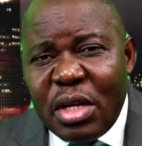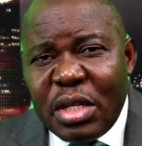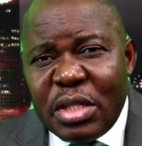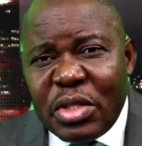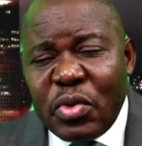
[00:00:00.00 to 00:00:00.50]

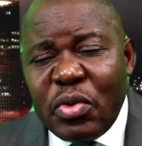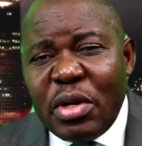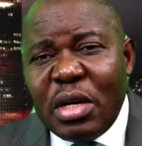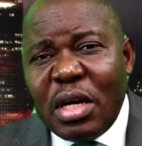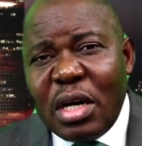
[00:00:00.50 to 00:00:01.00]
to
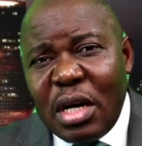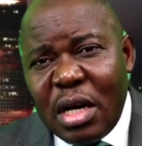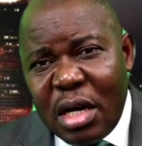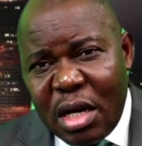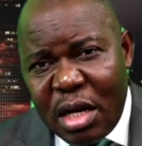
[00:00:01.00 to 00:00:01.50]

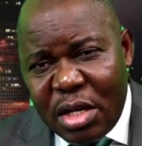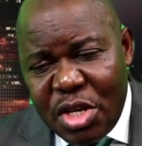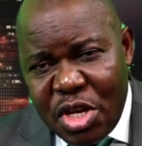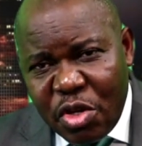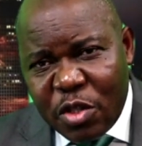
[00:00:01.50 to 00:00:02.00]
a
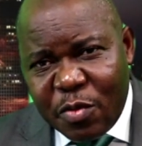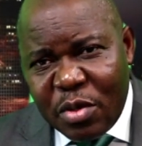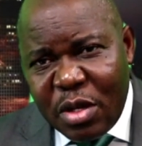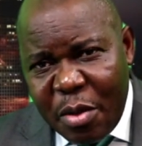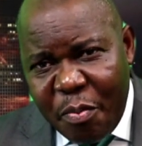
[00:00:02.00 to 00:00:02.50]

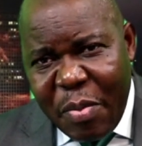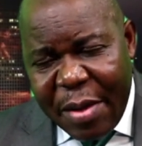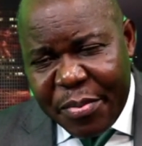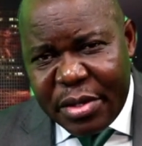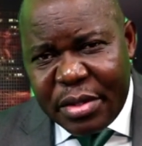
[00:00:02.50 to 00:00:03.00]

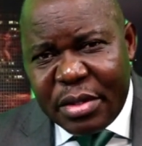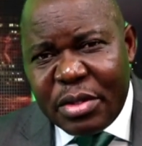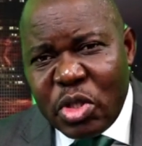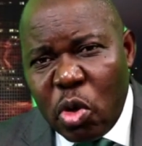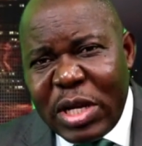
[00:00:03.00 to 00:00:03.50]
newspaper
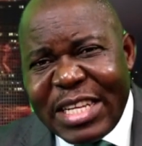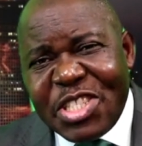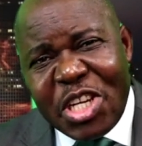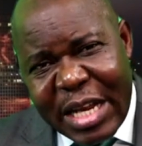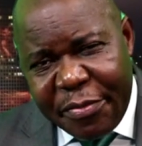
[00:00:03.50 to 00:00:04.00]
known as
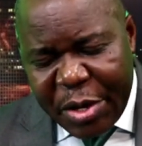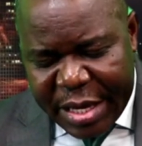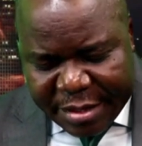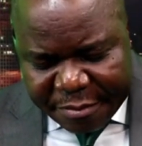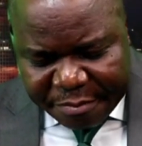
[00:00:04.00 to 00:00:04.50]
Jeune
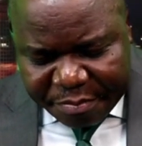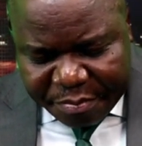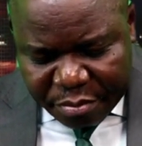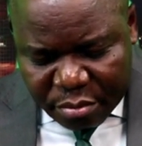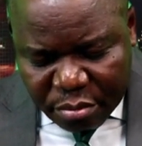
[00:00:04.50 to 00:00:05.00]
Afrique,
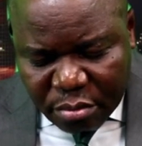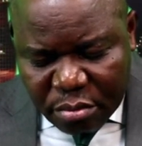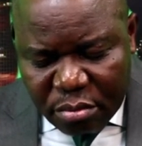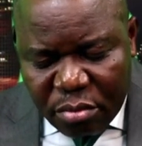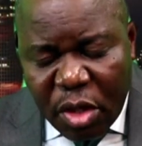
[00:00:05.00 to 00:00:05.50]

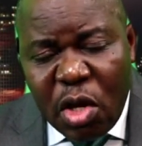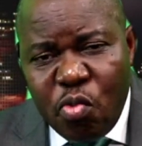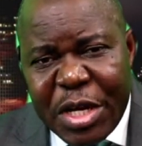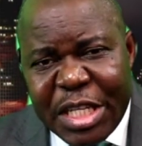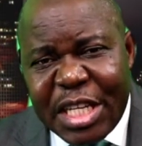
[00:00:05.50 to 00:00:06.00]
in
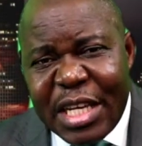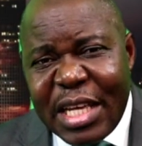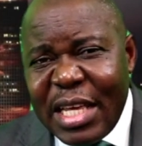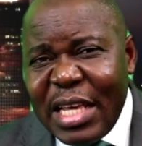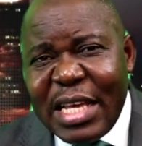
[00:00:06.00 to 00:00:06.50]
which
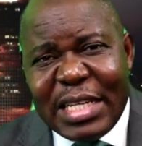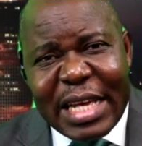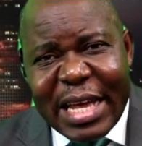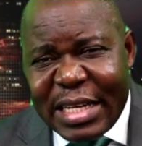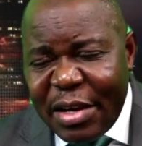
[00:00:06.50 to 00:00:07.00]
he
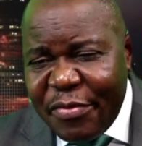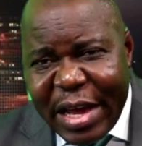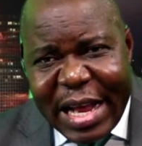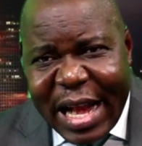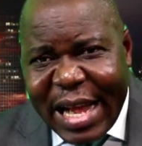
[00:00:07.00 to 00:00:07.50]
indicated very
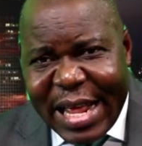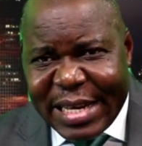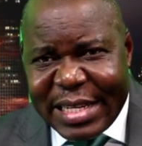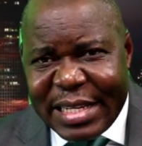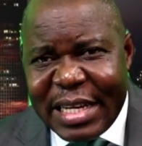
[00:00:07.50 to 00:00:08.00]

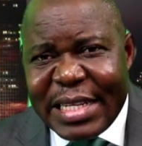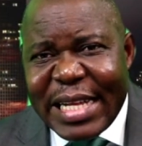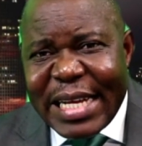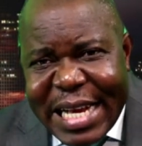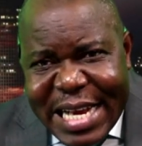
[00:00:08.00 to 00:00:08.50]
clearly
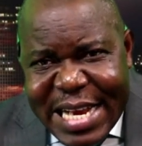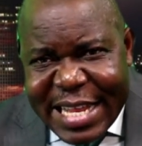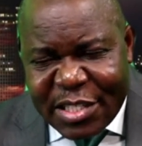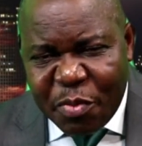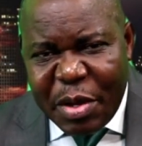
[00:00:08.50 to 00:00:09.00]
that there needs
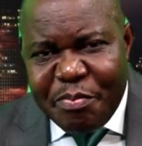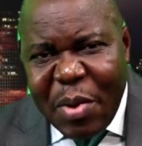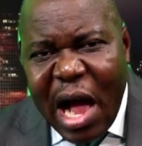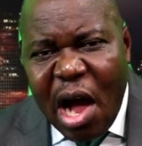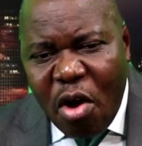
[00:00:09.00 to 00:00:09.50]
to be
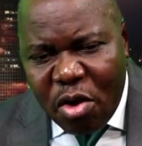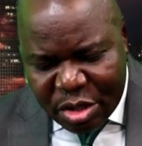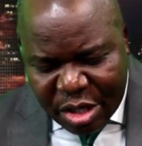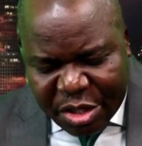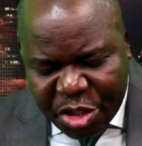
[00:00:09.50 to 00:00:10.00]
power
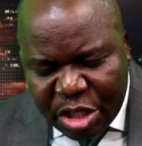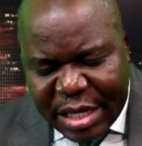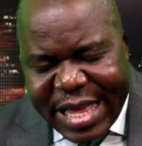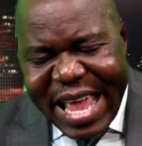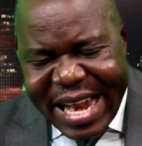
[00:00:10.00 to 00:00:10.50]
alternation
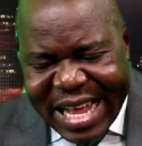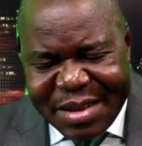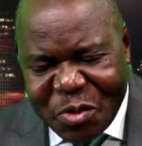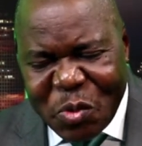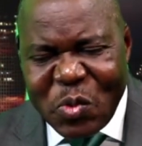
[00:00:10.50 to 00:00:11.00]
in
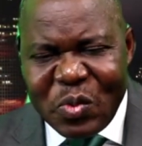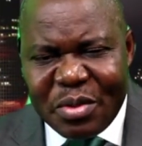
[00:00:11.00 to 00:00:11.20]
Cameroon.